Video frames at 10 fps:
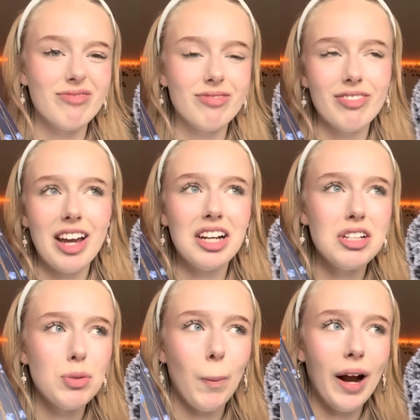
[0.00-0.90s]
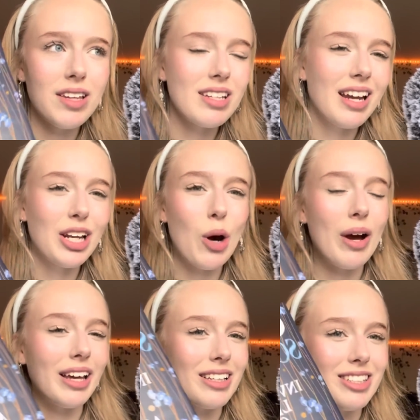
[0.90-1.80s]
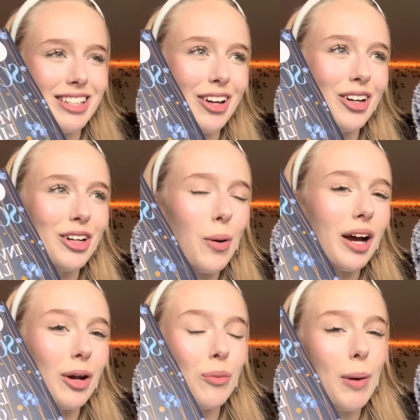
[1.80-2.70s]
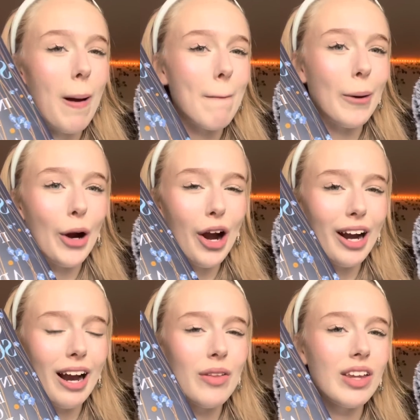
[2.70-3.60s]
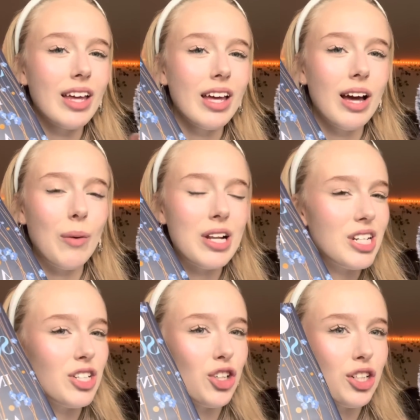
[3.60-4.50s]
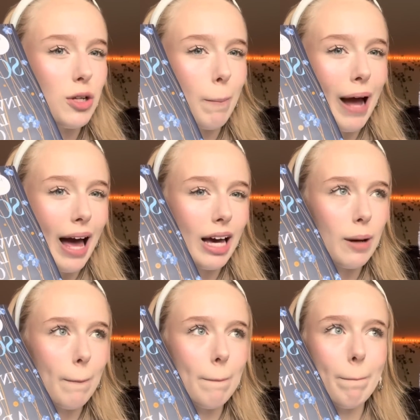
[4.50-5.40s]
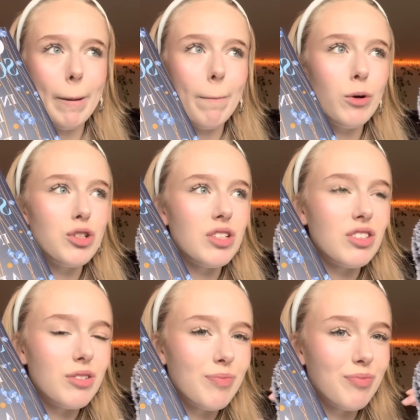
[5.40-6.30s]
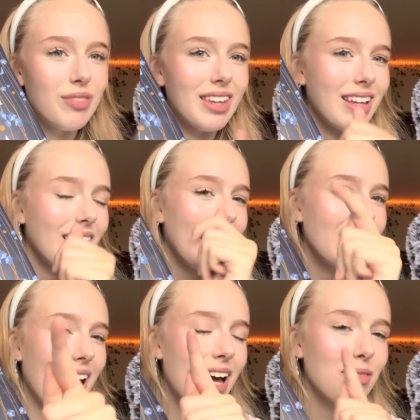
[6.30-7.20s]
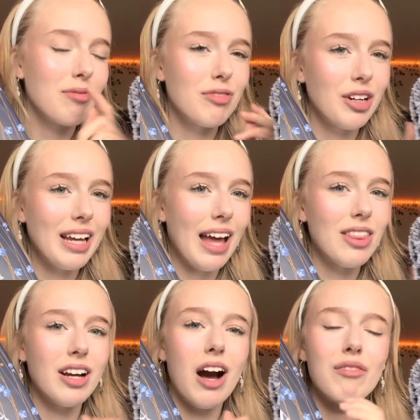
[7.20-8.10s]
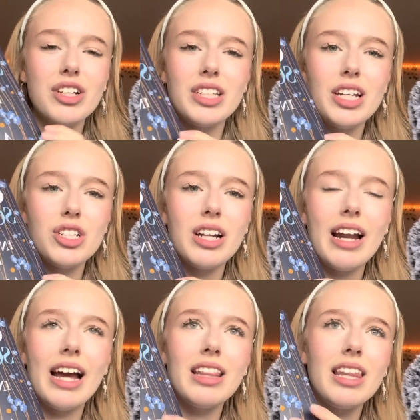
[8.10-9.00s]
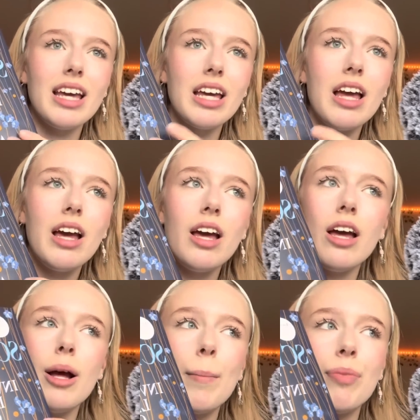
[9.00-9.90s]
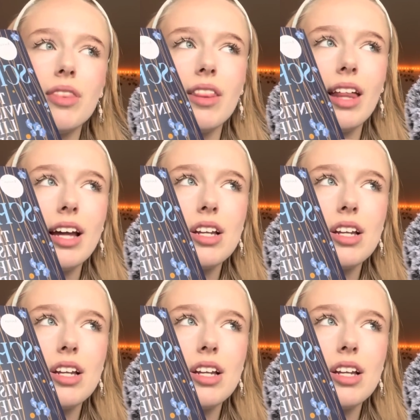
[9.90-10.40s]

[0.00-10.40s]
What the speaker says: very depressing. No one can see her, no one can remember her. When she turns her back, people just, like that, forget the conversation, and I think that